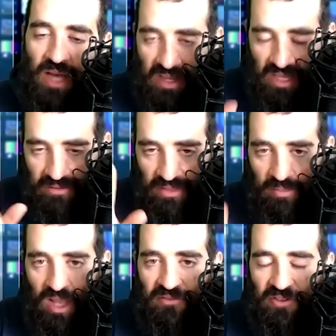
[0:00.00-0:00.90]
I give them
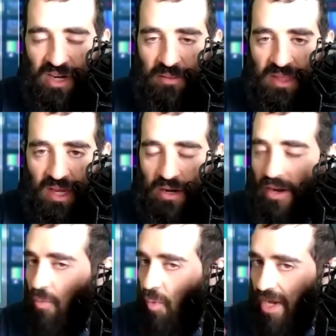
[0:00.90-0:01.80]
love when I'm there.
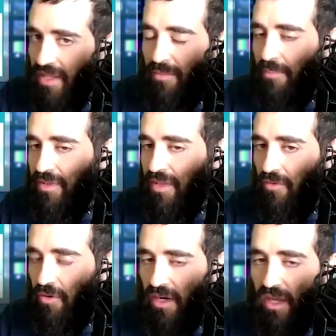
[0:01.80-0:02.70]
I wake them up in the
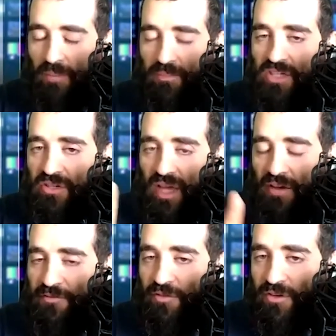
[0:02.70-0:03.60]
morning. I make sure they
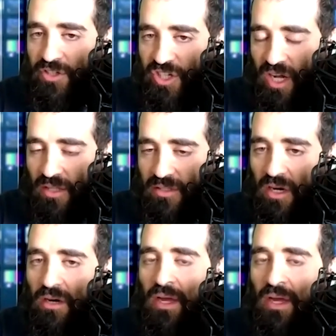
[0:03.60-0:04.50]
have food and
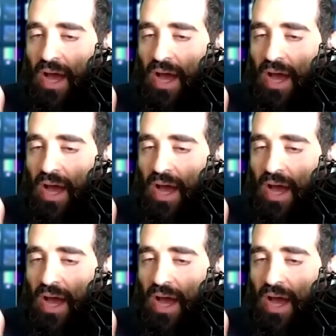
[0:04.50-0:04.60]
shelter.